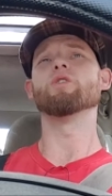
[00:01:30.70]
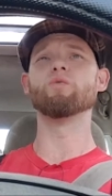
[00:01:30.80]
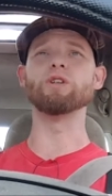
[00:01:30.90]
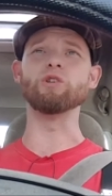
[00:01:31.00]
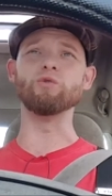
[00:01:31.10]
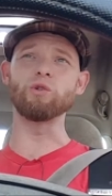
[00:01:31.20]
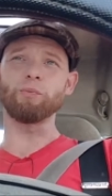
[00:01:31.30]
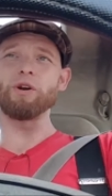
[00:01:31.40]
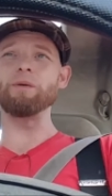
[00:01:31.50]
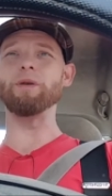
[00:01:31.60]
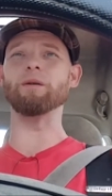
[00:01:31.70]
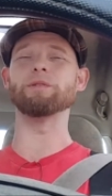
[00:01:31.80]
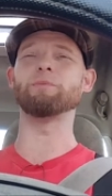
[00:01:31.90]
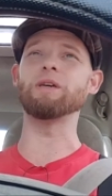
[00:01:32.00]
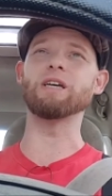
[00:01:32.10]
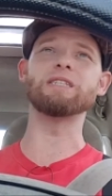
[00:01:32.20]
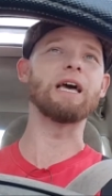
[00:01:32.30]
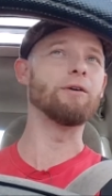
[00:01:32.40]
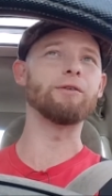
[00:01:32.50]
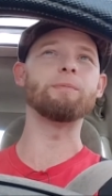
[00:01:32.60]
reduce premiums because
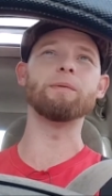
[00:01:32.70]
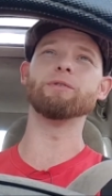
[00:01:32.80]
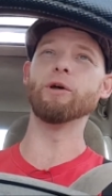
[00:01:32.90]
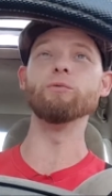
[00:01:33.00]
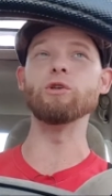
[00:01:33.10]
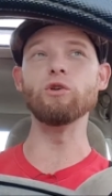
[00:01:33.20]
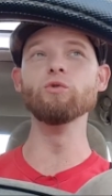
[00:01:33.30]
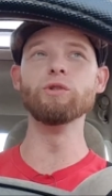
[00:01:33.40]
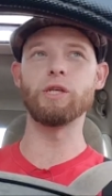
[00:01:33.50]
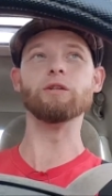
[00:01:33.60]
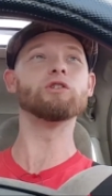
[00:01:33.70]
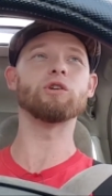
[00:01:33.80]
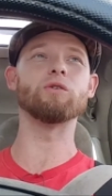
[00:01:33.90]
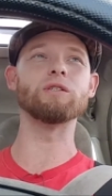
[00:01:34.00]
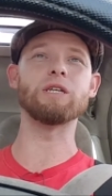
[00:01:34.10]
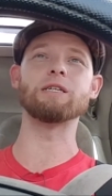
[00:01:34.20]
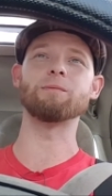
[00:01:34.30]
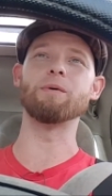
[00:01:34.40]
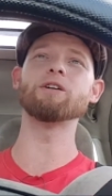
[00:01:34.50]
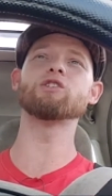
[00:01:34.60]
healthy people don't use insurance
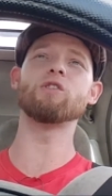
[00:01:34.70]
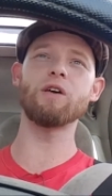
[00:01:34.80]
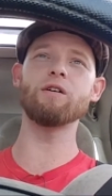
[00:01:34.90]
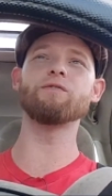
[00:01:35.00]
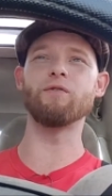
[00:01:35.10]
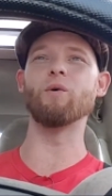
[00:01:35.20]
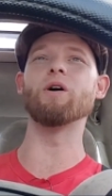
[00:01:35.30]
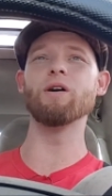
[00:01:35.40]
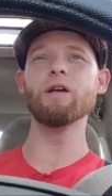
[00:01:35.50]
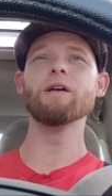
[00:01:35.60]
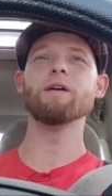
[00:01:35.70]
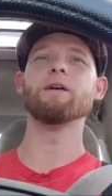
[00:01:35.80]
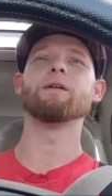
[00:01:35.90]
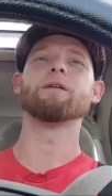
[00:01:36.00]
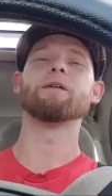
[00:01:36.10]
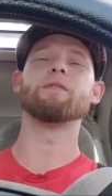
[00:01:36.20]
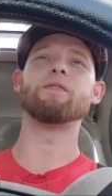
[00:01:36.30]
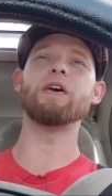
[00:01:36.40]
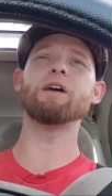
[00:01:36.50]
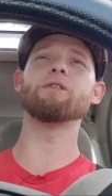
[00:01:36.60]
as much. Therefore,
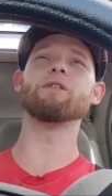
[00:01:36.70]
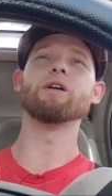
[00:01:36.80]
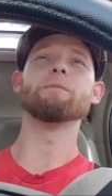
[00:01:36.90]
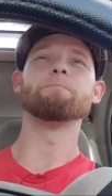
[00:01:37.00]
their